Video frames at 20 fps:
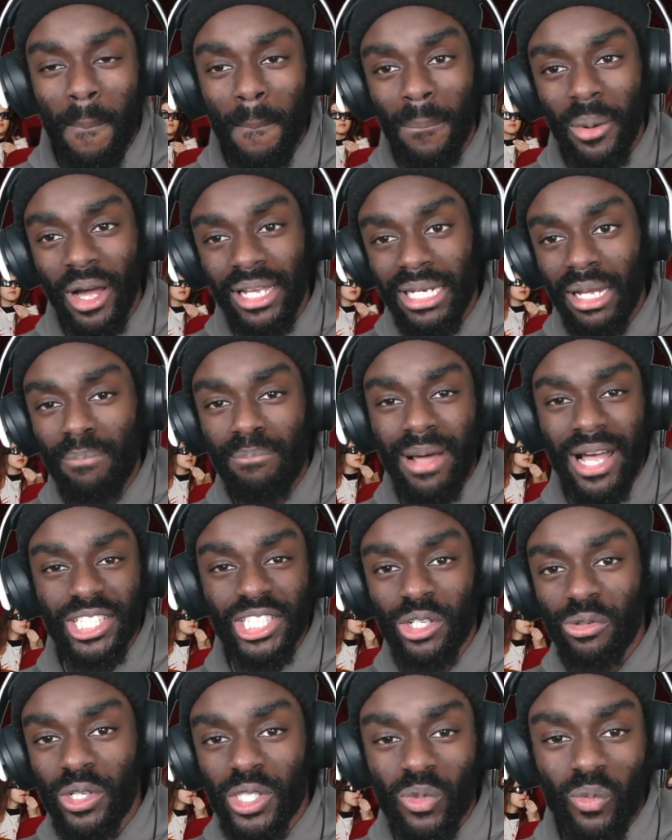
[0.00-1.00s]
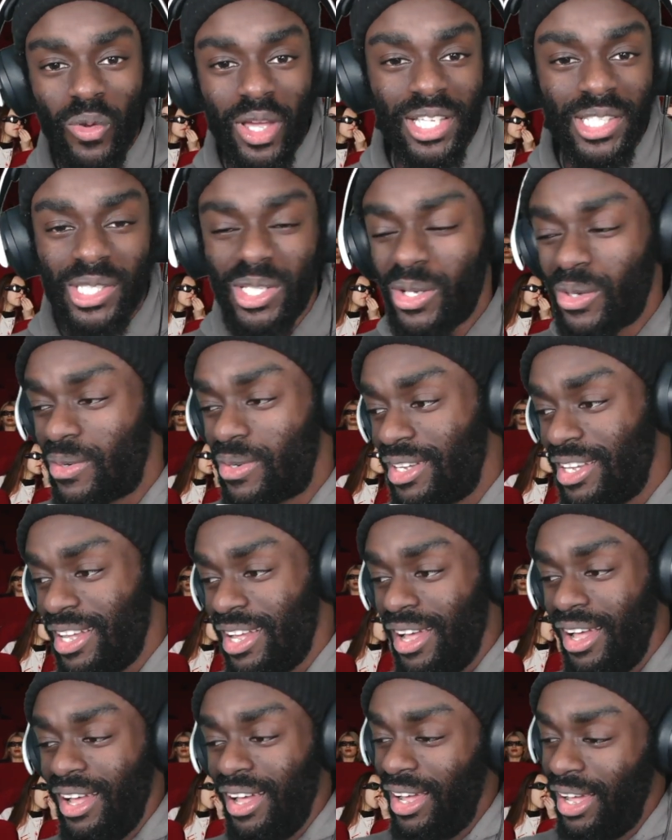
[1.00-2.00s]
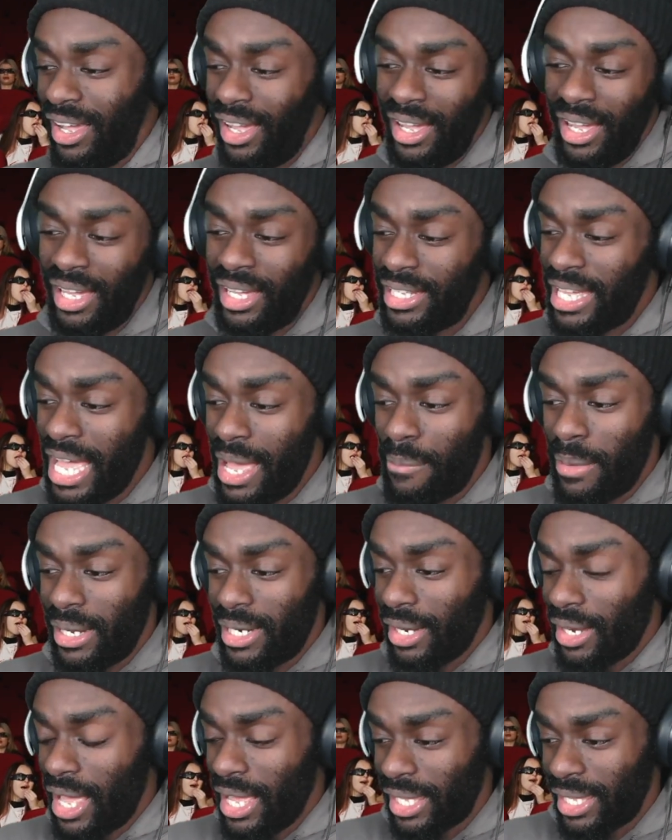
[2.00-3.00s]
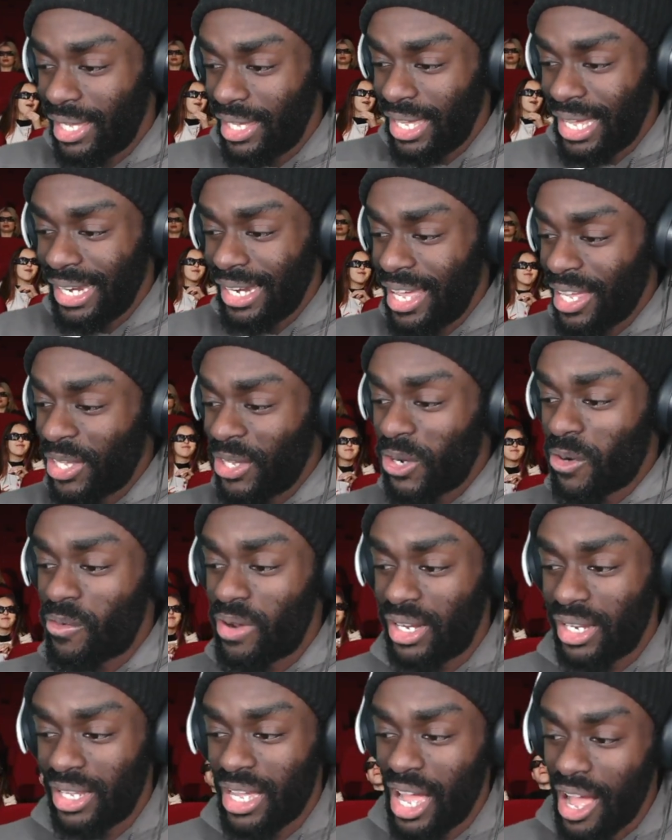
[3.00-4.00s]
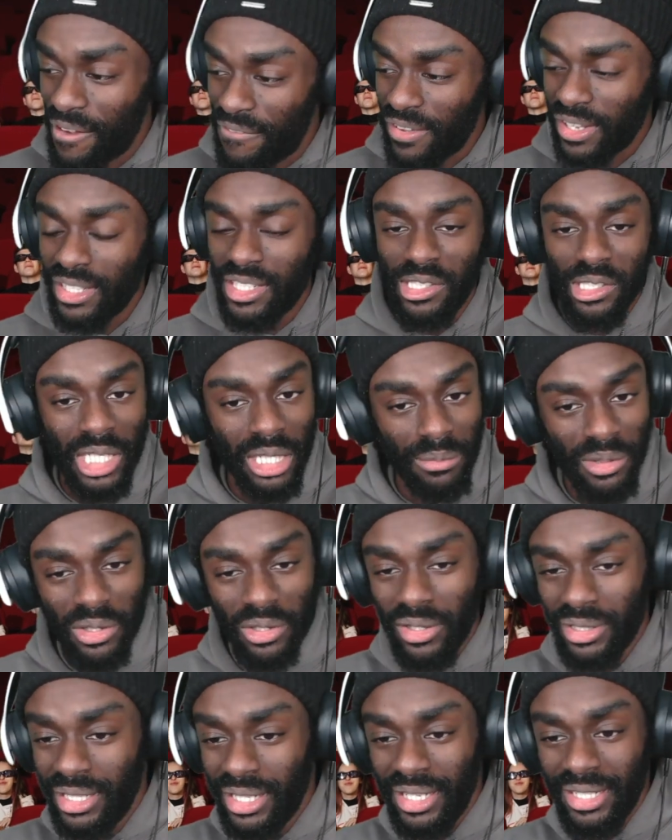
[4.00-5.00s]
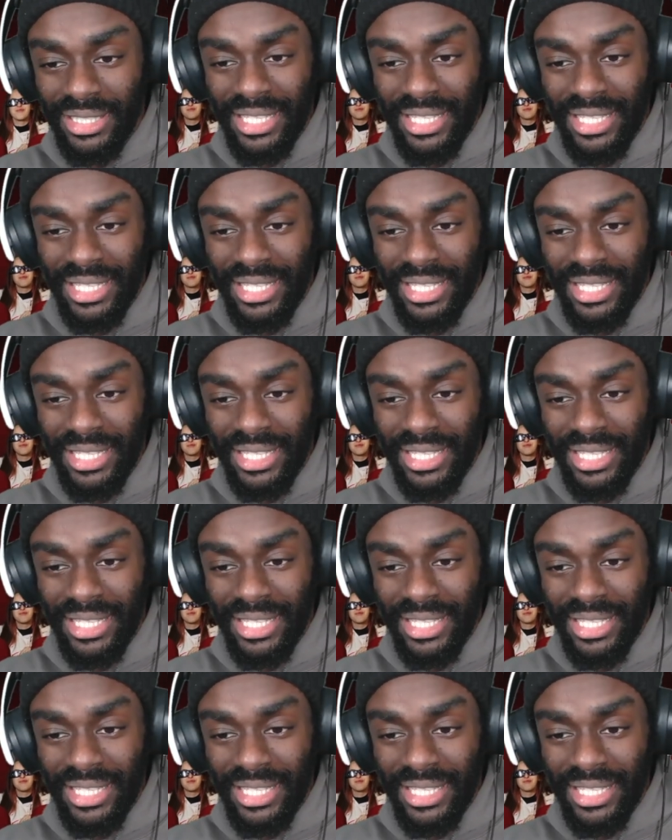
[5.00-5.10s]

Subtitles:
but in a banterous way. So yeah, man, I like it. I like it already. I think this is going to be good.